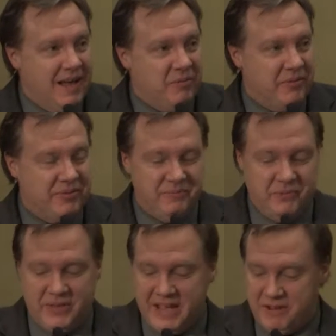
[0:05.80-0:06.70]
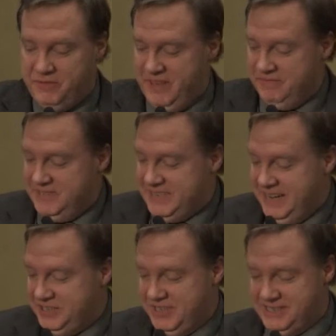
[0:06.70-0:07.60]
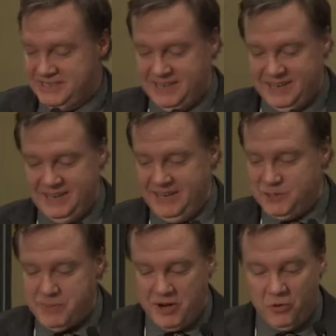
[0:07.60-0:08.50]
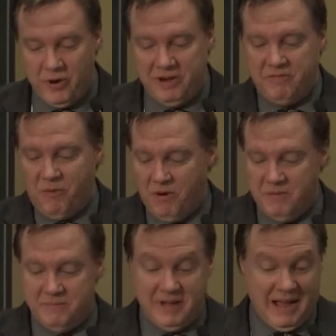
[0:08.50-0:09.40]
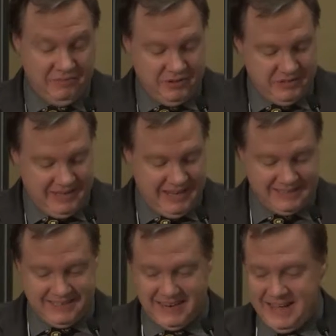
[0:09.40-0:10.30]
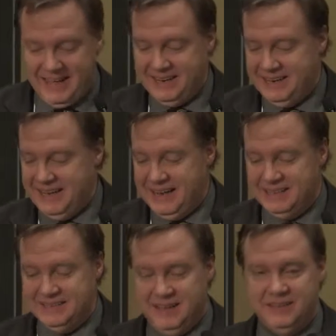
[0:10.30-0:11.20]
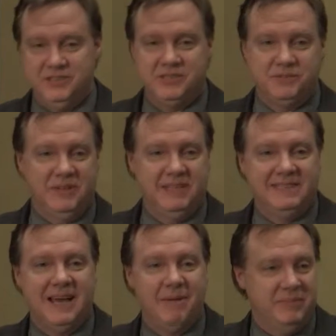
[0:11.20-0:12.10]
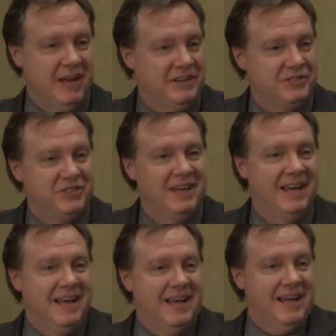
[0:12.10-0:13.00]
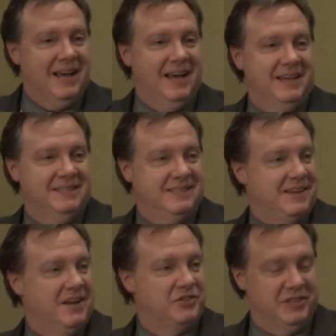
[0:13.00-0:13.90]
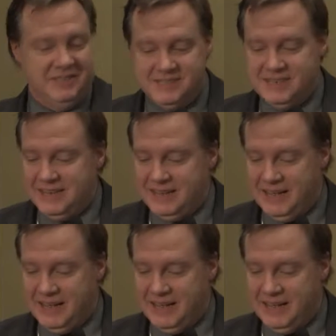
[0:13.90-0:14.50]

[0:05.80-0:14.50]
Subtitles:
Well, thank you for the invitation. It's been a great forum. I've learned a lot today, and just really top-notch discussions.